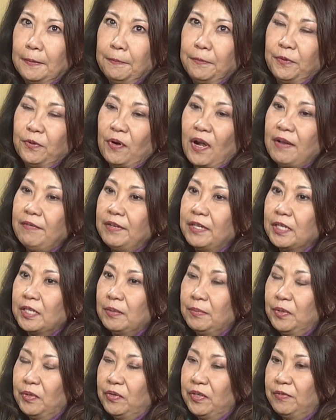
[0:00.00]
thriving
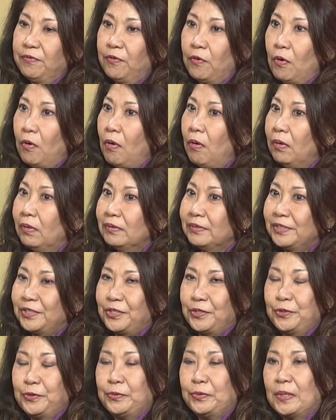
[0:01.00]
community for all
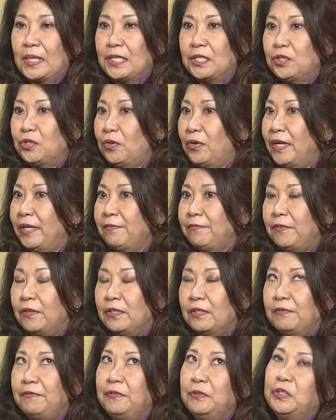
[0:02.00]
to enjoy and for
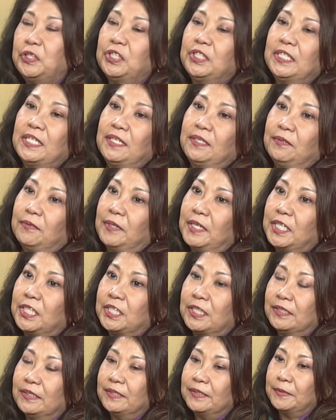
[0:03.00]
the future
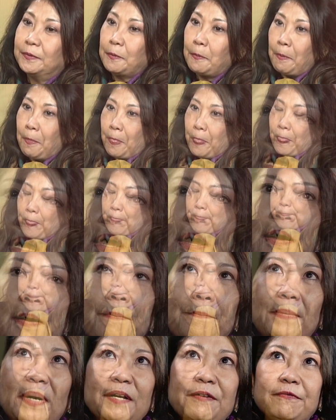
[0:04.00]
generations.
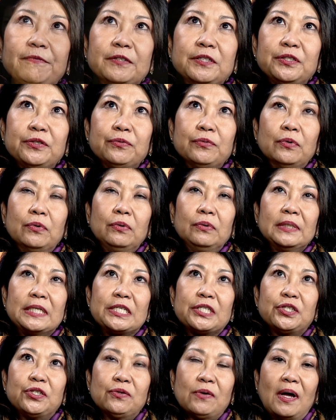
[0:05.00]
My first role
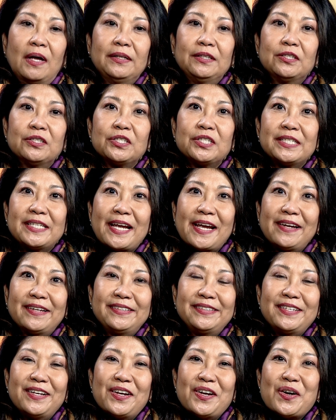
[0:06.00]
is to
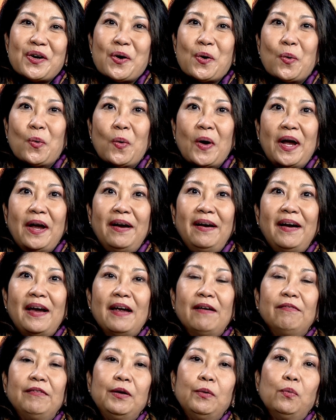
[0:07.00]
understand where
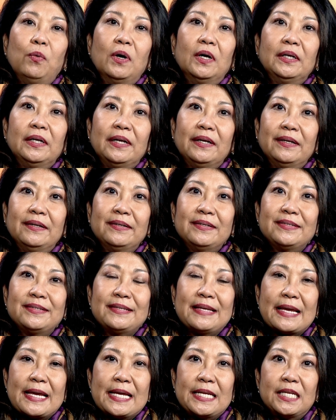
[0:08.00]
everyone
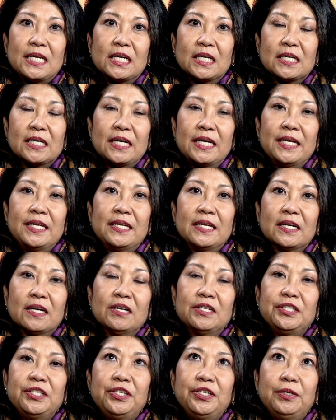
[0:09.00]
is in the
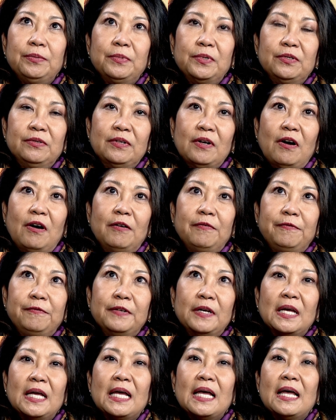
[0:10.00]
continuum of
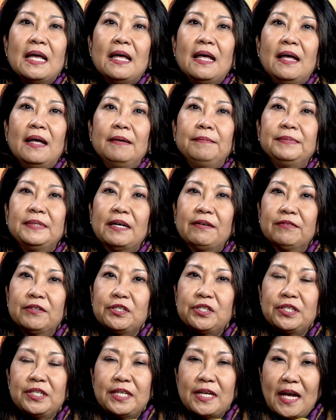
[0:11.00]

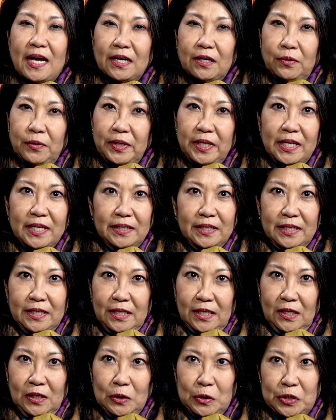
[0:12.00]
diversity, equity, and
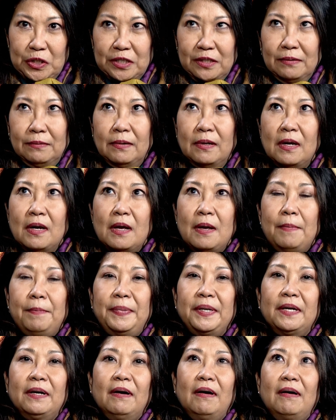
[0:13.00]
inclusion,
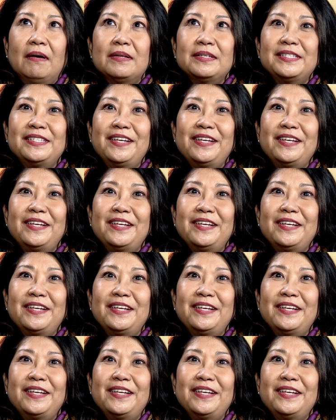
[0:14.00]
because